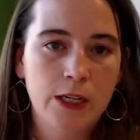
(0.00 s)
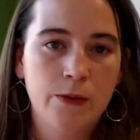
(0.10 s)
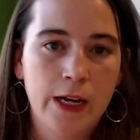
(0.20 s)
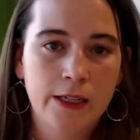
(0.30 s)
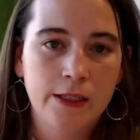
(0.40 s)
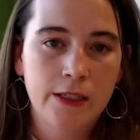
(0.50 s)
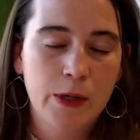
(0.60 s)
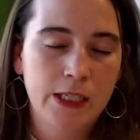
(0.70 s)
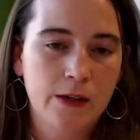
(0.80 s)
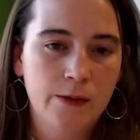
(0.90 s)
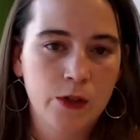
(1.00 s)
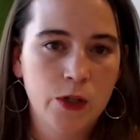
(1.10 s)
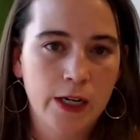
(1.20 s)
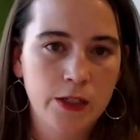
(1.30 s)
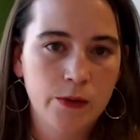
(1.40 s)
at RAND and myself are
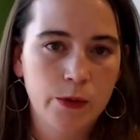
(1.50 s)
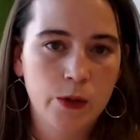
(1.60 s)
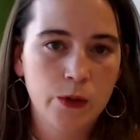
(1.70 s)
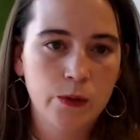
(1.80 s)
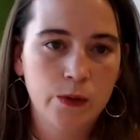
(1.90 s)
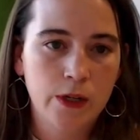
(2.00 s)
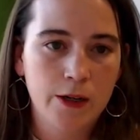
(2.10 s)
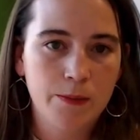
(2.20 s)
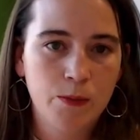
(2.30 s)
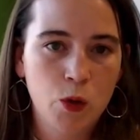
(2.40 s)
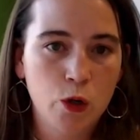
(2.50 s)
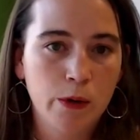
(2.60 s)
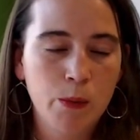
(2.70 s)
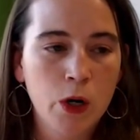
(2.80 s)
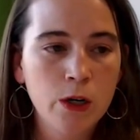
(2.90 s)
trying to recruit a
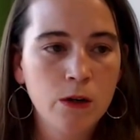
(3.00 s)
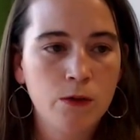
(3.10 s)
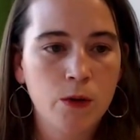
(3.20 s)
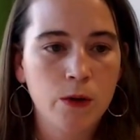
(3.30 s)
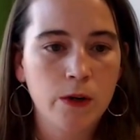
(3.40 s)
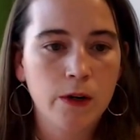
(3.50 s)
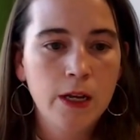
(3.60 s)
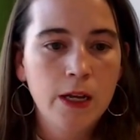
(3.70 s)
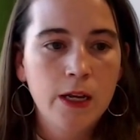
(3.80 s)
corporate partner for,